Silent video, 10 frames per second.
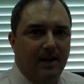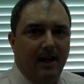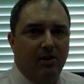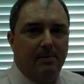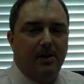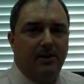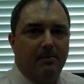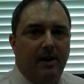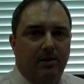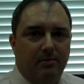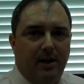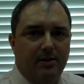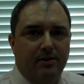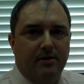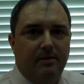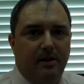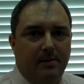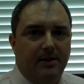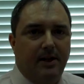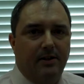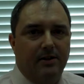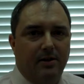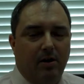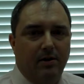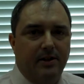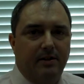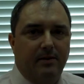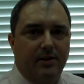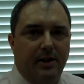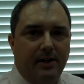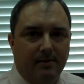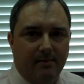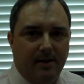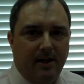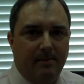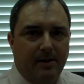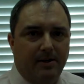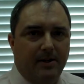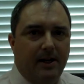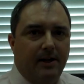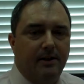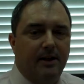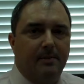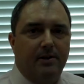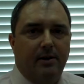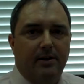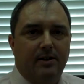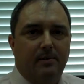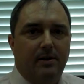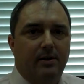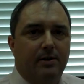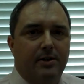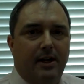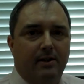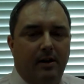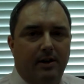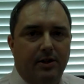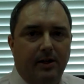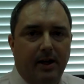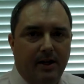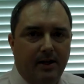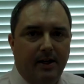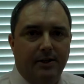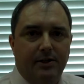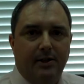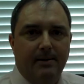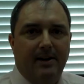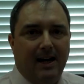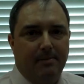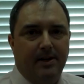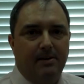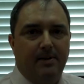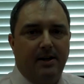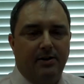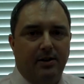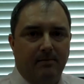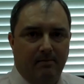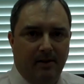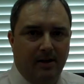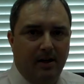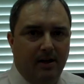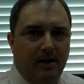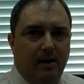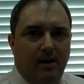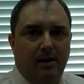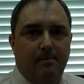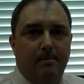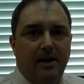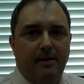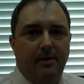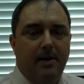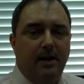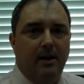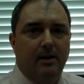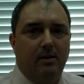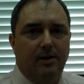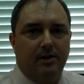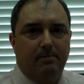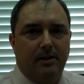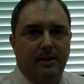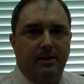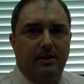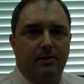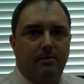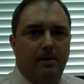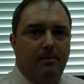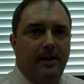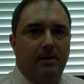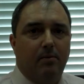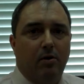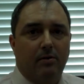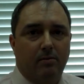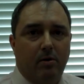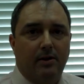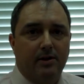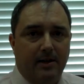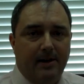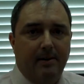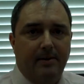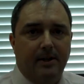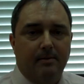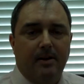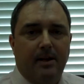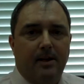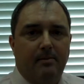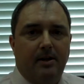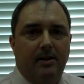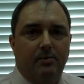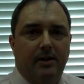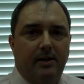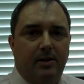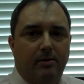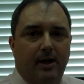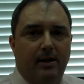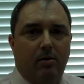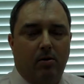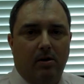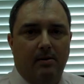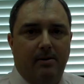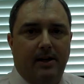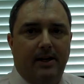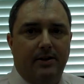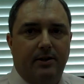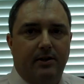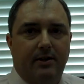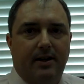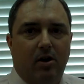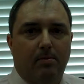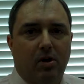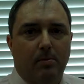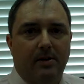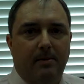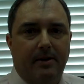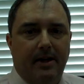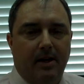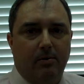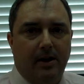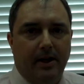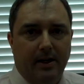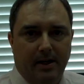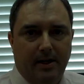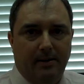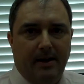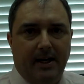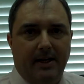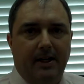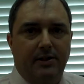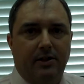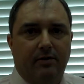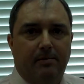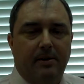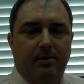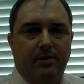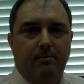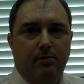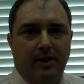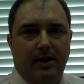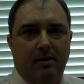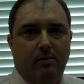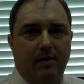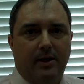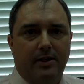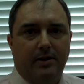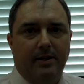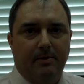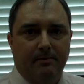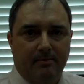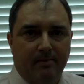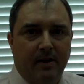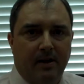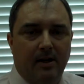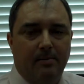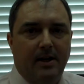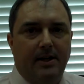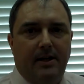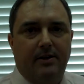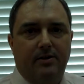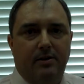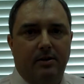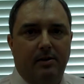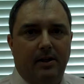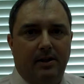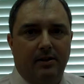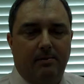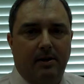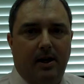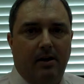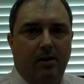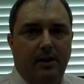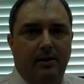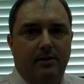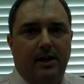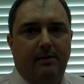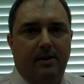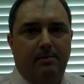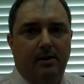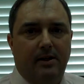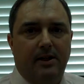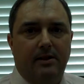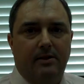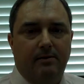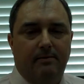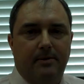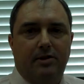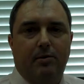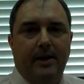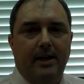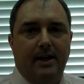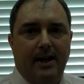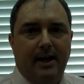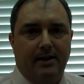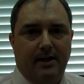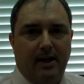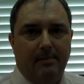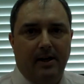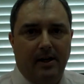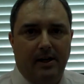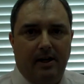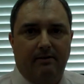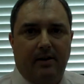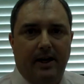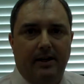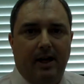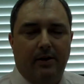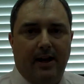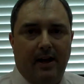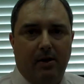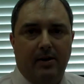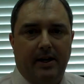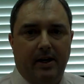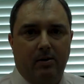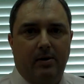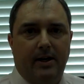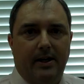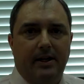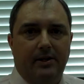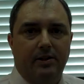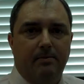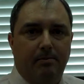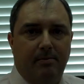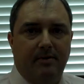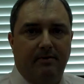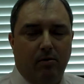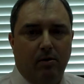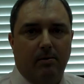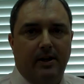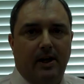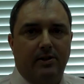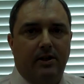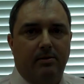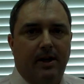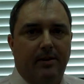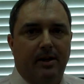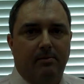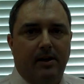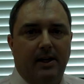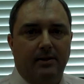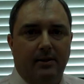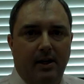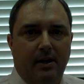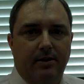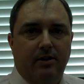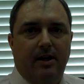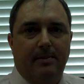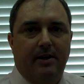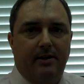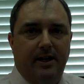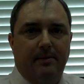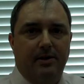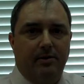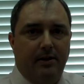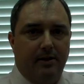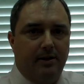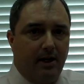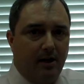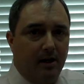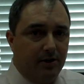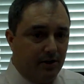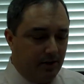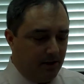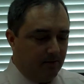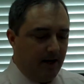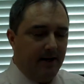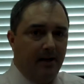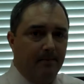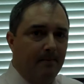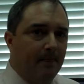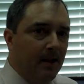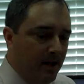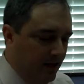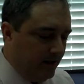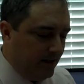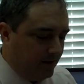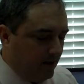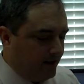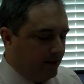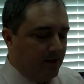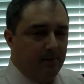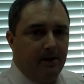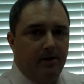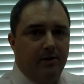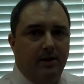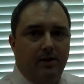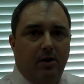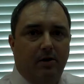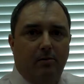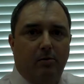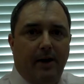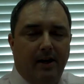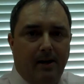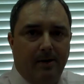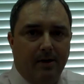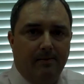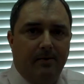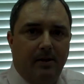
Hello, I'm Dr. Michael Rogers. I'm a dentist in Arlington, Virginia, and I'm here today to demonstrate some of the newest technology in sleep apnea medicine. Many of you may not know this, but dentists play an important role in sleep apnea because we can create oral appliances that help open up the airway and make it easier for people to breathe while they sleep. Many dentists are doing this, but not all dentists have the ability to screen ahead of time and find out how the airway is before we actually create the appliance. So let me demonstrate this technology to you right now. The technology we're going to be using is called a rhinometer